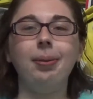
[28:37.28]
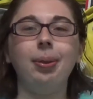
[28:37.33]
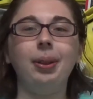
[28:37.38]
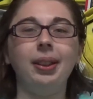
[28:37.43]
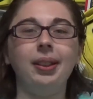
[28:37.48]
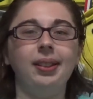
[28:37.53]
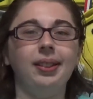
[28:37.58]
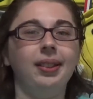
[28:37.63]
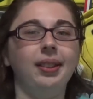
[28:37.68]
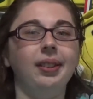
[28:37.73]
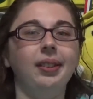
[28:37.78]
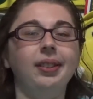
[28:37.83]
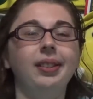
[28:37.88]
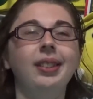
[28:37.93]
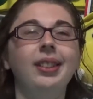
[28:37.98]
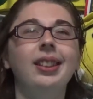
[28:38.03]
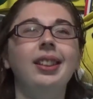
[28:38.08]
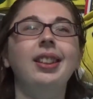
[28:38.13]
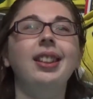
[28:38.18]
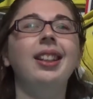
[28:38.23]
pretty
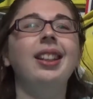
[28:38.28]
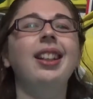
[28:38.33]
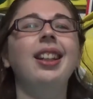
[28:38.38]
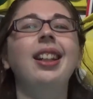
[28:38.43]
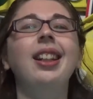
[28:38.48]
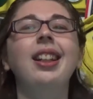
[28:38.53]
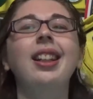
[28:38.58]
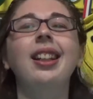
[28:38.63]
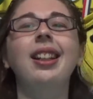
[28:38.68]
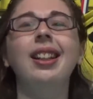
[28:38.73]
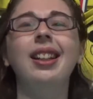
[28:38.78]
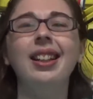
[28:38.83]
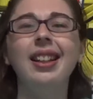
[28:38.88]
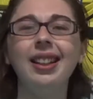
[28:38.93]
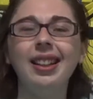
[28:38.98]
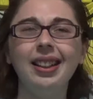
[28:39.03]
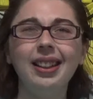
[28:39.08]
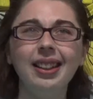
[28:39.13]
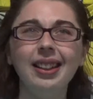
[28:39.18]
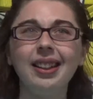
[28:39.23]
soon.
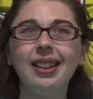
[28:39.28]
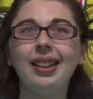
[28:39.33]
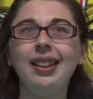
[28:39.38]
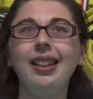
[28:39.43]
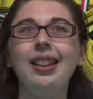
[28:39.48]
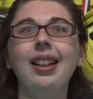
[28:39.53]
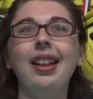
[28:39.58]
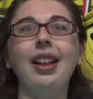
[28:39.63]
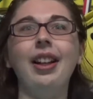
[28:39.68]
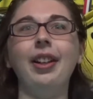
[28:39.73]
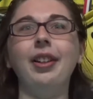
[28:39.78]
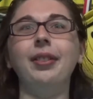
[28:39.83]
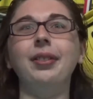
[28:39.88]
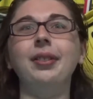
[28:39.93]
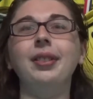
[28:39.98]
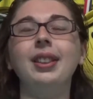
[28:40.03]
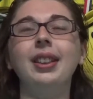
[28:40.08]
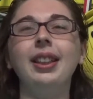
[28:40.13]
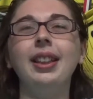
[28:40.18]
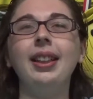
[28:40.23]

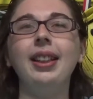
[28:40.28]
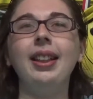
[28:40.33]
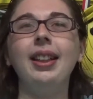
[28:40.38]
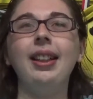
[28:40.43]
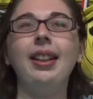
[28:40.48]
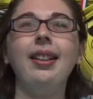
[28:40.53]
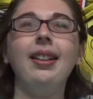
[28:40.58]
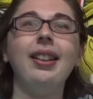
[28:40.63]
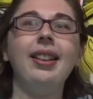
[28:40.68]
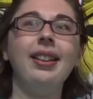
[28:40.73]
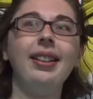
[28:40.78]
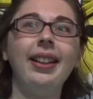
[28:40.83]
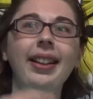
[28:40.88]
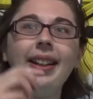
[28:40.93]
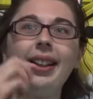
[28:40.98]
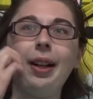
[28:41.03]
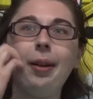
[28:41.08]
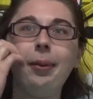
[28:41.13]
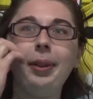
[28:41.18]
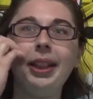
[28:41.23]
didn't
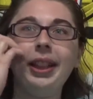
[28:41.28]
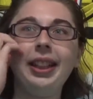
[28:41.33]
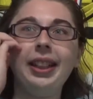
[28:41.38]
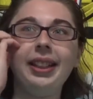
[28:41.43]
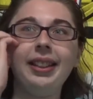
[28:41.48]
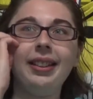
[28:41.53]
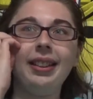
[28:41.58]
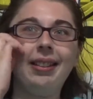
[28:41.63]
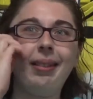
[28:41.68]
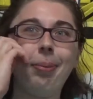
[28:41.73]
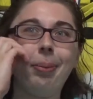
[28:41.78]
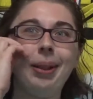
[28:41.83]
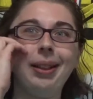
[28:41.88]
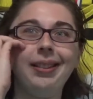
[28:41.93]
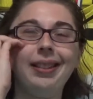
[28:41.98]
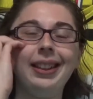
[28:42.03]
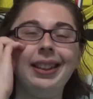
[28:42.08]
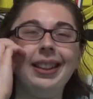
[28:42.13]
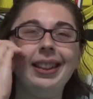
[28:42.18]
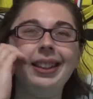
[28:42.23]
think I'll be this
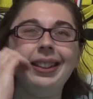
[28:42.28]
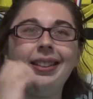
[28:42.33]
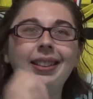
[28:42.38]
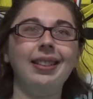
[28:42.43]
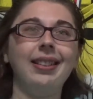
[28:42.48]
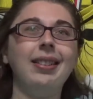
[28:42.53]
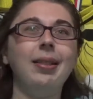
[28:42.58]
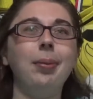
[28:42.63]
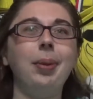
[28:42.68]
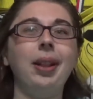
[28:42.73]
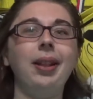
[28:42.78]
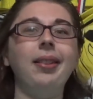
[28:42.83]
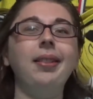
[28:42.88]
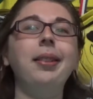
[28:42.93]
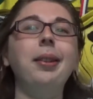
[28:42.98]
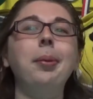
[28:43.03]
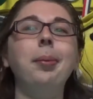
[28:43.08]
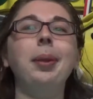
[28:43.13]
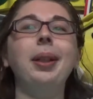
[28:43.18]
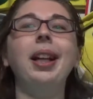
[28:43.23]
busy this
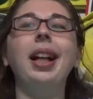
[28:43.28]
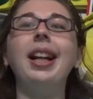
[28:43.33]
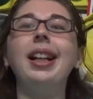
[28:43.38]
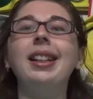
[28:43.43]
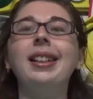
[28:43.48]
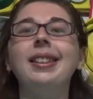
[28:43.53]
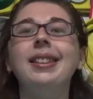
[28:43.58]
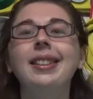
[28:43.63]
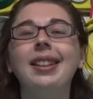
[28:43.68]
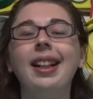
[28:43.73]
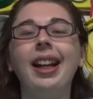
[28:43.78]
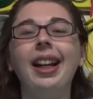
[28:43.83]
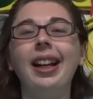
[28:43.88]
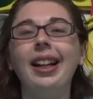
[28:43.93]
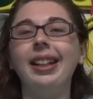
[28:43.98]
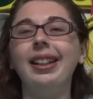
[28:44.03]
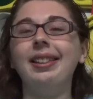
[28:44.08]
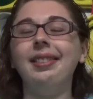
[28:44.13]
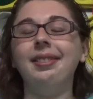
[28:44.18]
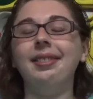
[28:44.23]
semester, but hey,
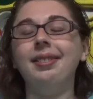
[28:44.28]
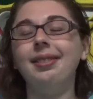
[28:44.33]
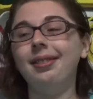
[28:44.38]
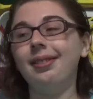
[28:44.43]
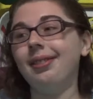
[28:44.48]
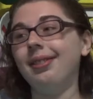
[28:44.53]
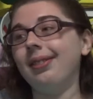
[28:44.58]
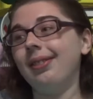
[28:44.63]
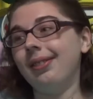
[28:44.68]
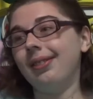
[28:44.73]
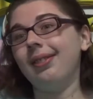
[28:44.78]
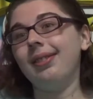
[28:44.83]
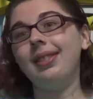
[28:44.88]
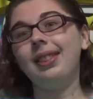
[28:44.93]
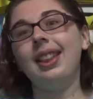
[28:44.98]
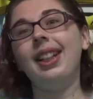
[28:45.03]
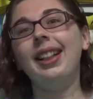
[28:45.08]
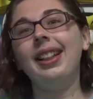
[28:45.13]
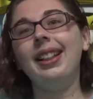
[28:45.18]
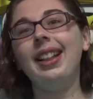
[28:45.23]

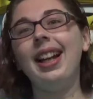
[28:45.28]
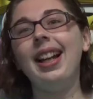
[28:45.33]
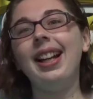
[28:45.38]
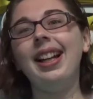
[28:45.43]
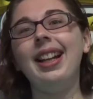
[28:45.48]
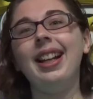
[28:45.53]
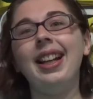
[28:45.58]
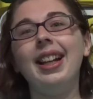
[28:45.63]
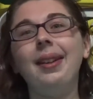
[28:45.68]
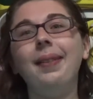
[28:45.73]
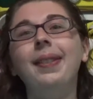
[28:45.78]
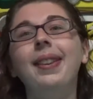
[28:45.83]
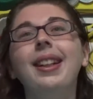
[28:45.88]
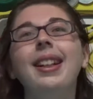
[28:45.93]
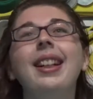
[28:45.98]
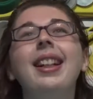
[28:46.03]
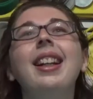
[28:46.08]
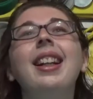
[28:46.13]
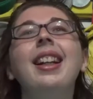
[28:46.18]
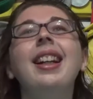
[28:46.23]
kind of glad I am.
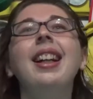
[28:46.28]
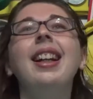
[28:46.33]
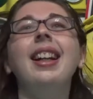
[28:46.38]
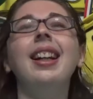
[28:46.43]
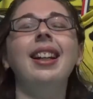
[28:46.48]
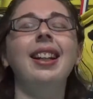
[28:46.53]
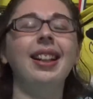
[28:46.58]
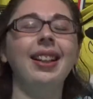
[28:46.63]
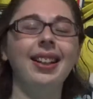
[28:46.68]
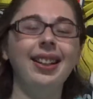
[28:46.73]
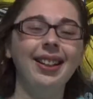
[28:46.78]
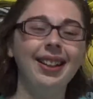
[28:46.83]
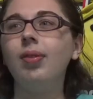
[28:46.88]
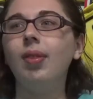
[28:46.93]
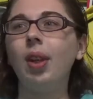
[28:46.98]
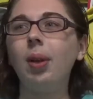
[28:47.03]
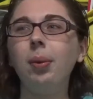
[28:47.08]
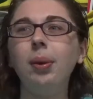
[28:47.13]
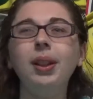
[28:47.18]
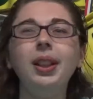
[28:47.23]

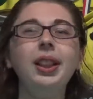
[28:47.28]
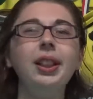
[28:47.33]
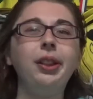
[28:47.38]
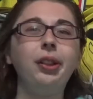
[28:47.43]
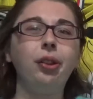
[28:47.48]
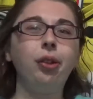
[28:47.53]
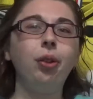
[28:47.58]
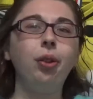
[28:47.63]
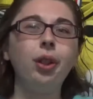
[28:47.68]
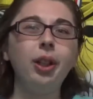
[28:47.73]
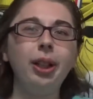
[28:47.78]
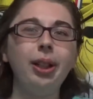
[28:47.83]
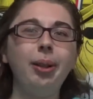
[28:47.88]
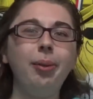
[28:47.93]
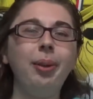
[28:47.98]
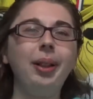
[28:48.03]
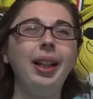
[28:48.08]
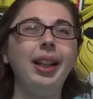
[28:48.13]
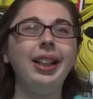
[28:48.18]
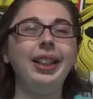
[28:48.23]
I really enjoy
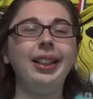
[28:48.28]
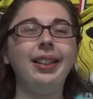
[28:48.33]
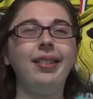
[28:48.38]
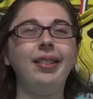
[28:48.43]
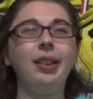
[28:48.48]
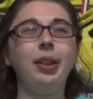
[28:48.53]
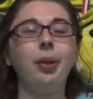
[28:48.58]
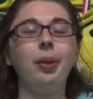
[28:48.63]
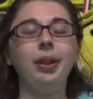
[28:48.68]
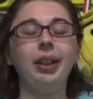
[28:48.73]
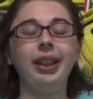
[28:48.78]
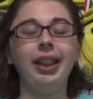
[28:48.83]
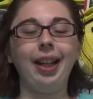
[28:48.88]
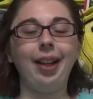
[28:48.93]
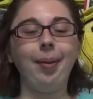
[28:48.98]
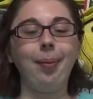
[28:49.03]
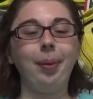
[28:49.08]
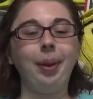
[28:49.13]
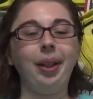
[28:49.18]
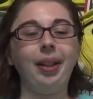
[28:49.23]
when I get to go on
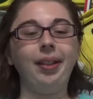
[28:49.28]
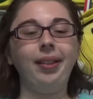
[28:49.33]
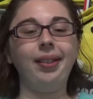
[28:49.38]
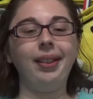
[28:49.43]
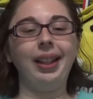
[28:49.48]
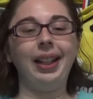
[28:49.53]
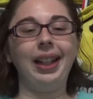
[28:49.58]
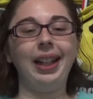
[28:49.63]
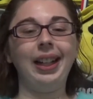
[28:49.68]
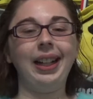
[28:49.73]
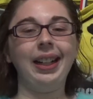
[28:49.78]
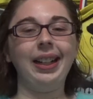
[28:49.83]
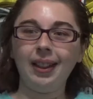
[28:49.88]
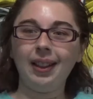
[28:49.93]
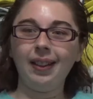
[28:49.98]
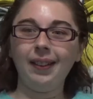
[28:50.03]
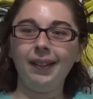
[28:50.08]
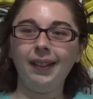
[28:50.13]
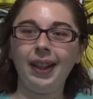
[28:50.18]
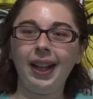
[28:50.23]
campus. Like,
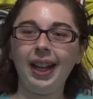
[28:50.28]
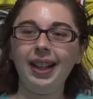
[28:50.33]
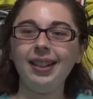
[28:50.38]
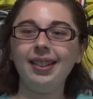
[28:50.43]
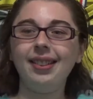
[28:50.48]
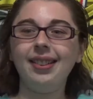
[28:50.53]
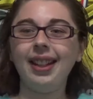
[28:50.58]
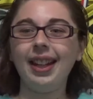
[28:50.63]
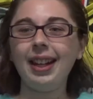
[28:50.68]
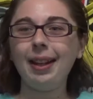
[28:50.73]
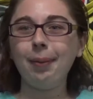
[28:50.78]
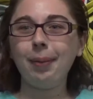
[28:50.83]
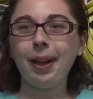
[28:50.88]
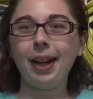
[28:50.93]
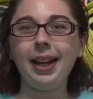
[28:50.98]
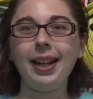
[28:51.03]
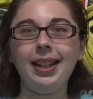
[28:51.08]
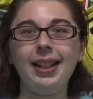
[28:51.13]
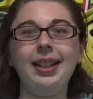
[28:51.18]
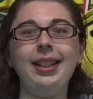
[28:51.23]
I hate to say it, but
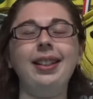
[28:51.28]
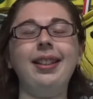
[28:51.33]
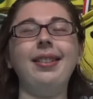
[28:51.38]
I